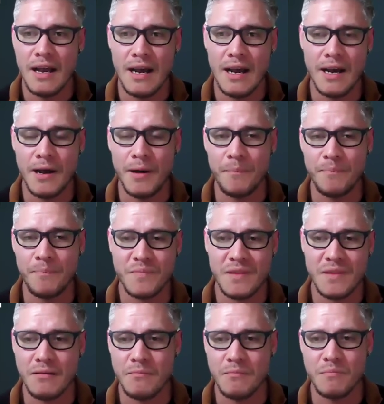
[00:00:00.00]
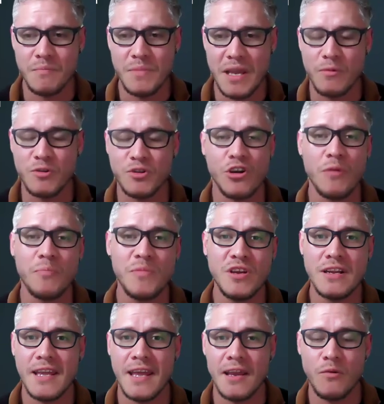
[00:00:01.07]
um, be able to
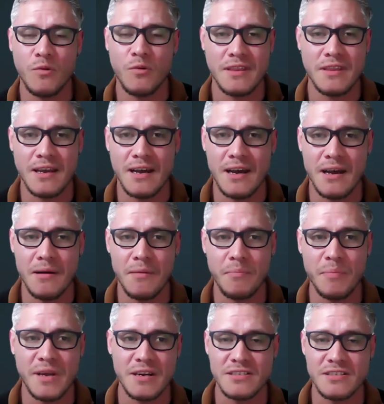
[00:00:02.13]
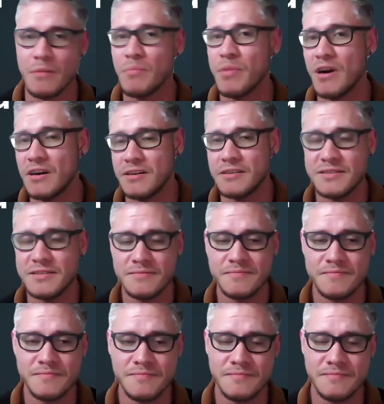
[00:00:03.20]
communicate with bidders and partners.